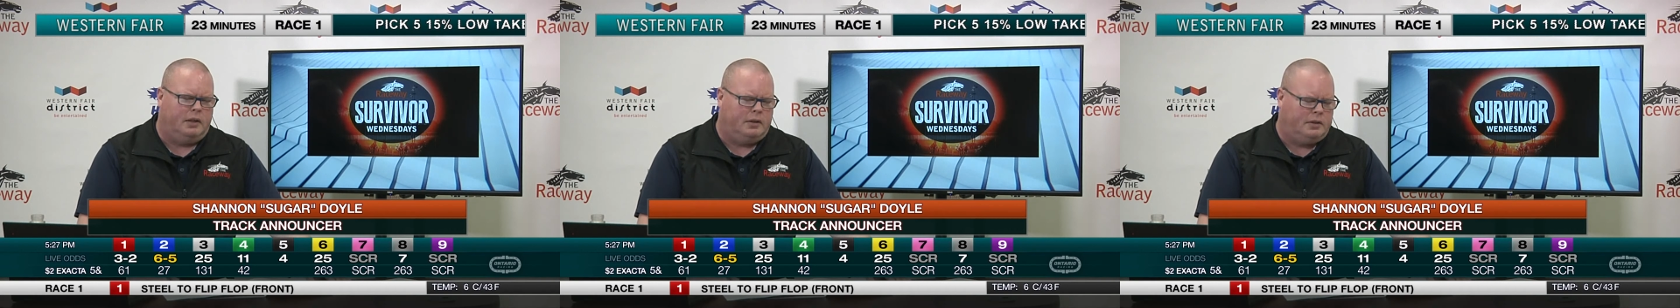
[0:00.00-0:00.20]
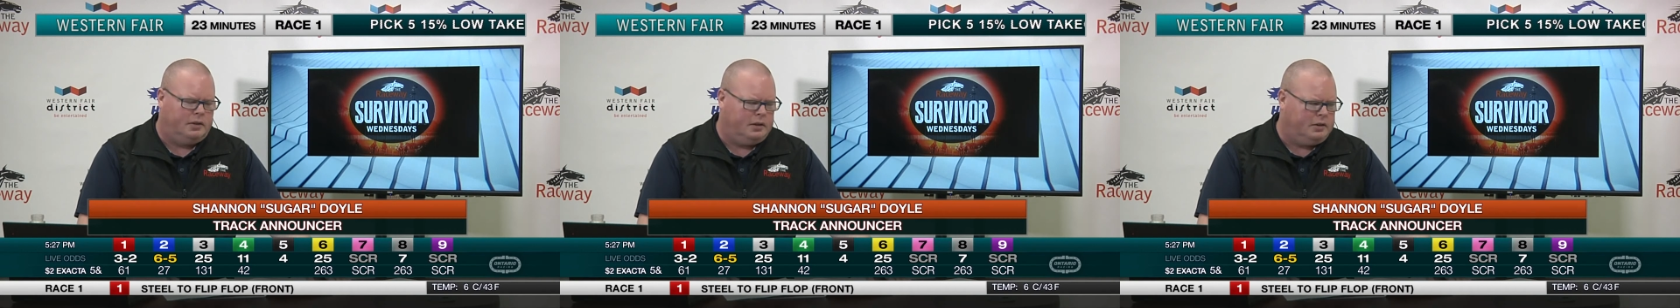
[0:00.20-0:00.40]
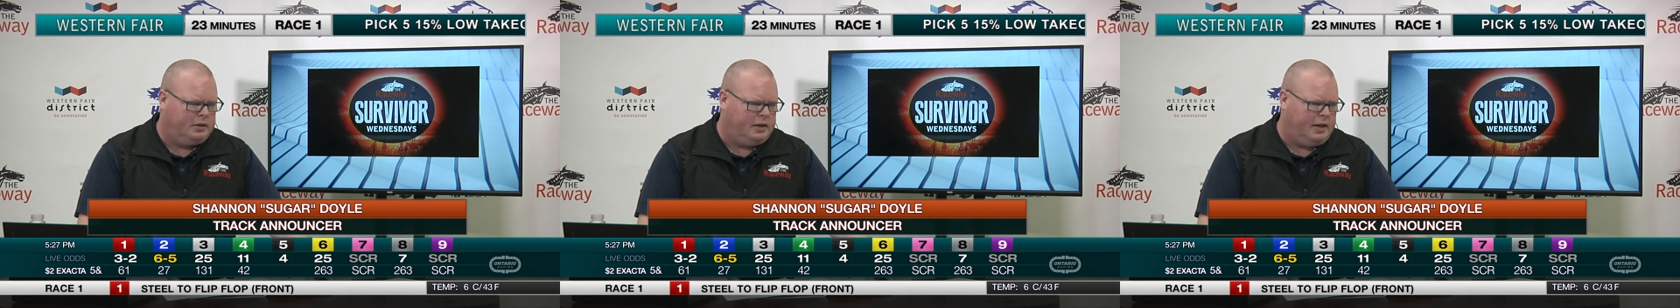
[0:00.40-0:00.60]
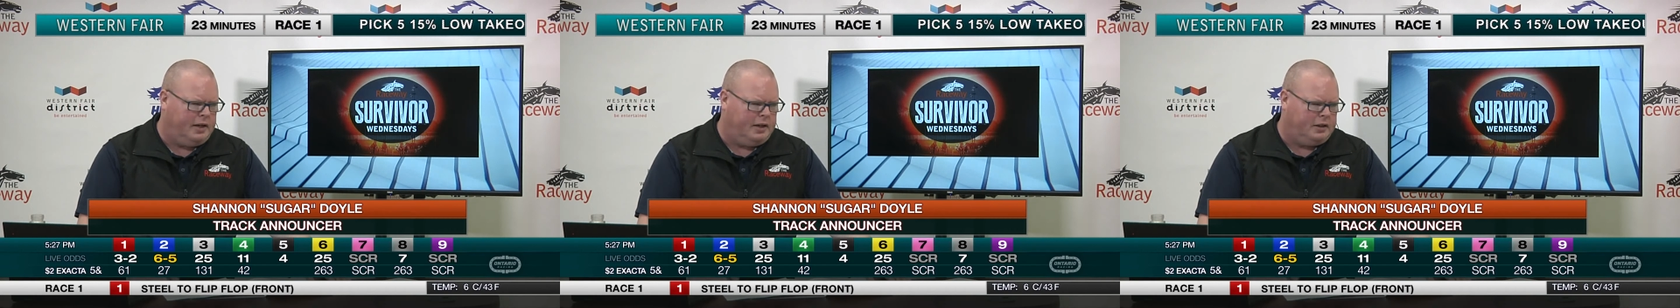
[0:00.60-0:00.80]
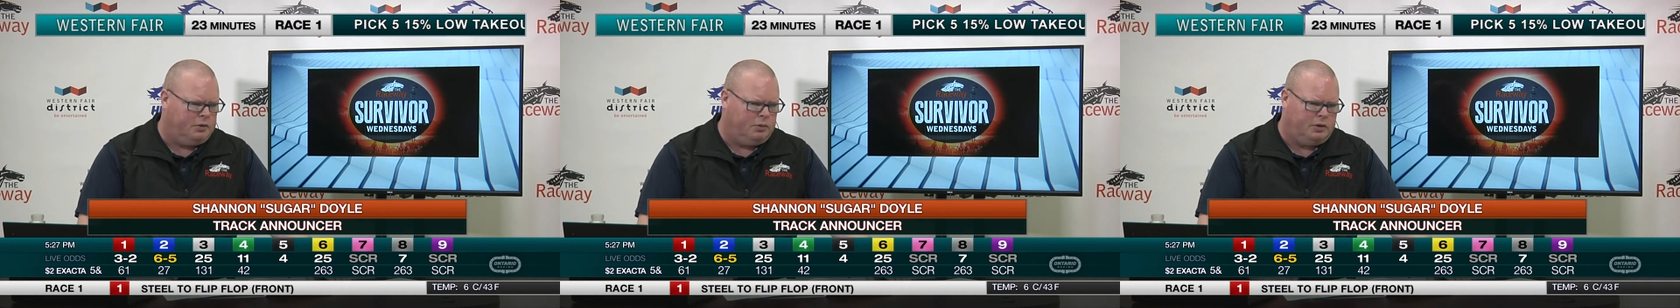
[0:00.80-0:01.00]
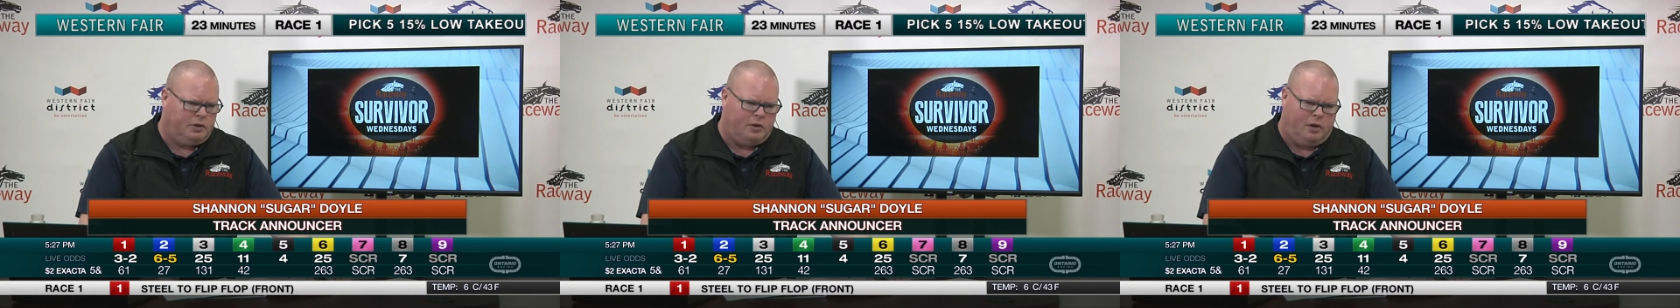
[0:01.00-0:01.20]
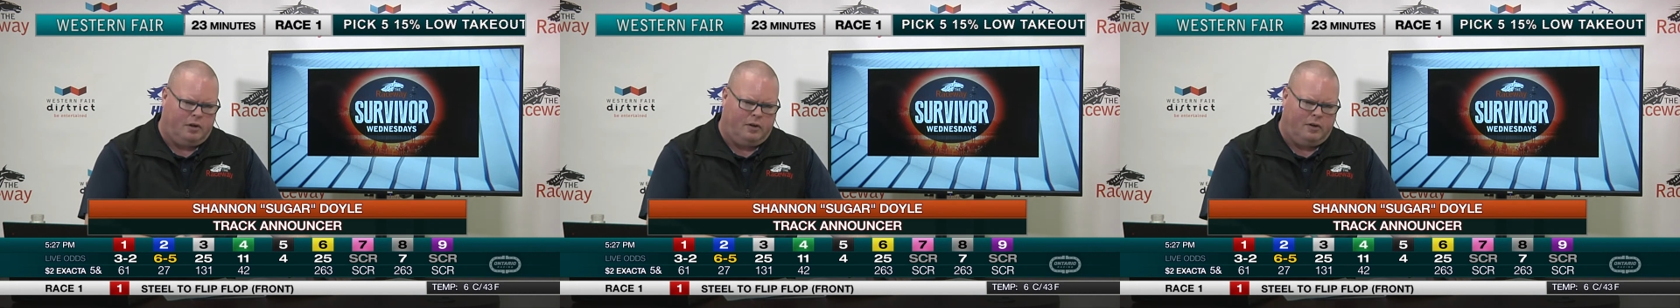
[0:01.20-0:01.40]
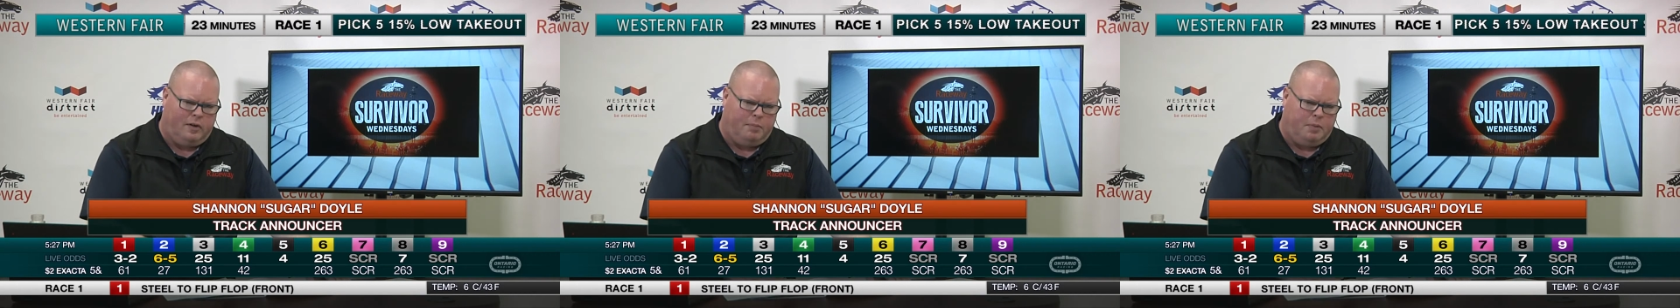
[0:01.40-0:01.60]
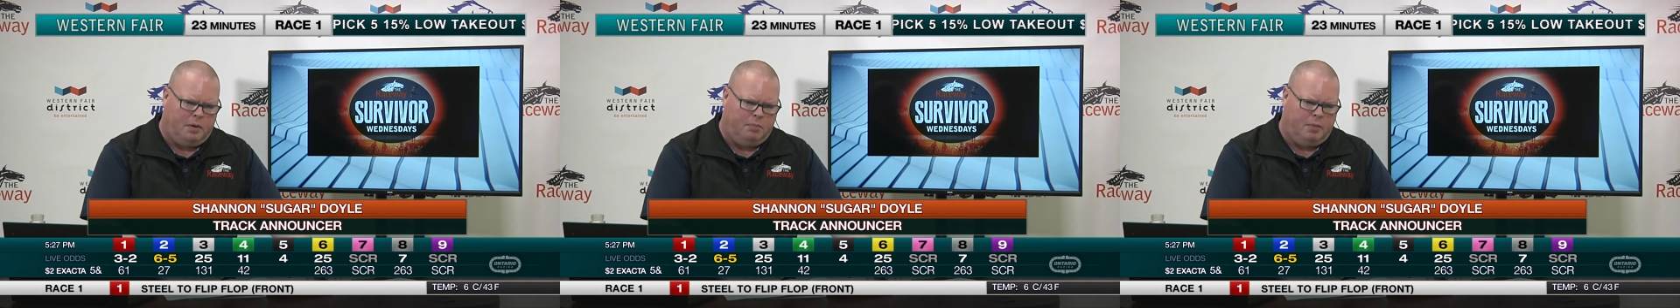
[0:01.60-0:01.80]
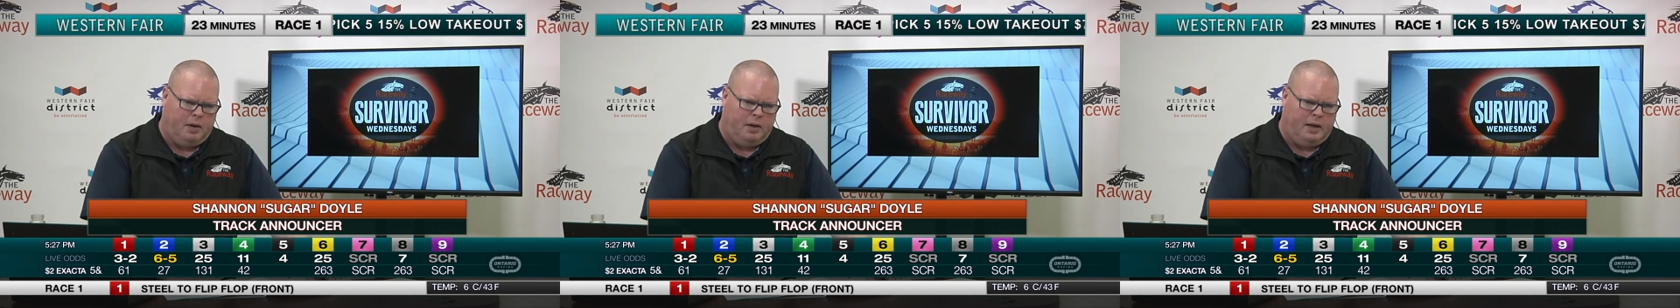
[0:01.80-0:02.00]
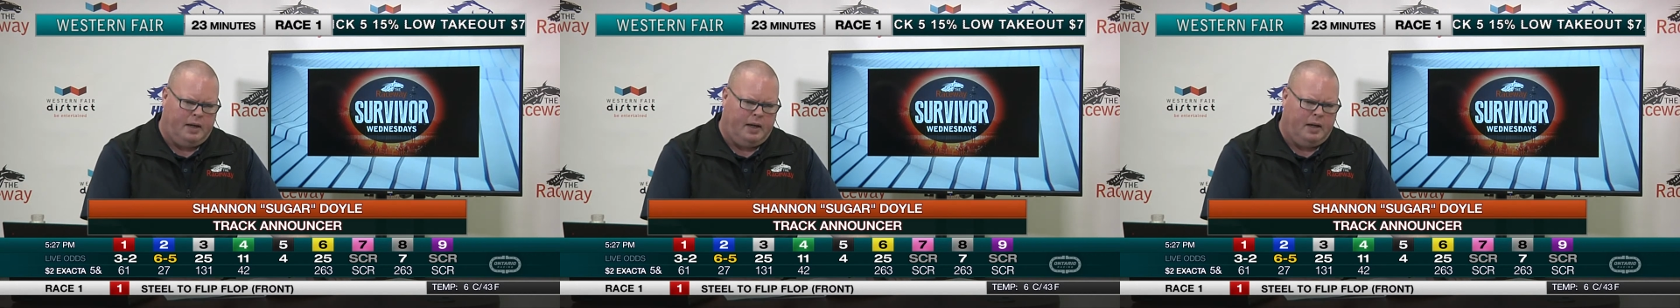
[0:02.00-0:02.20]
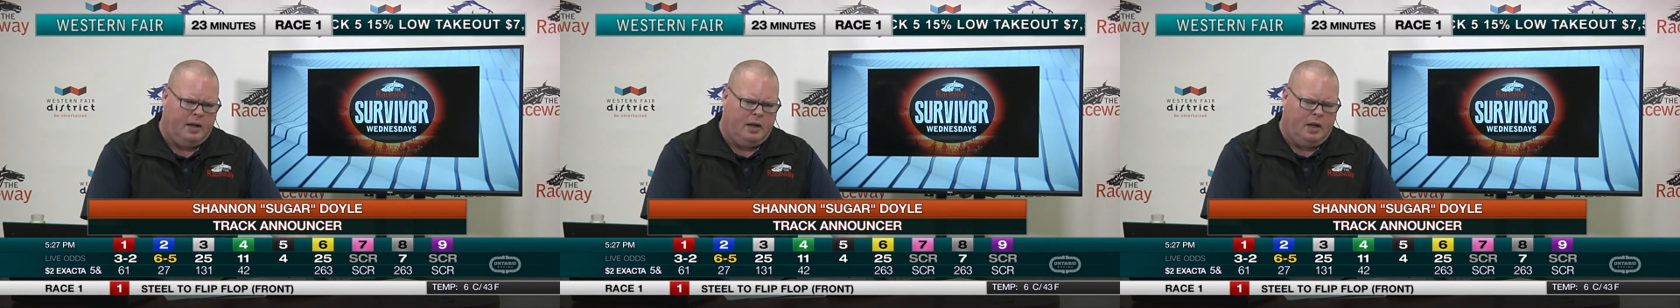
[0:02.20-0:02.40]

6 days. We started up on Monday.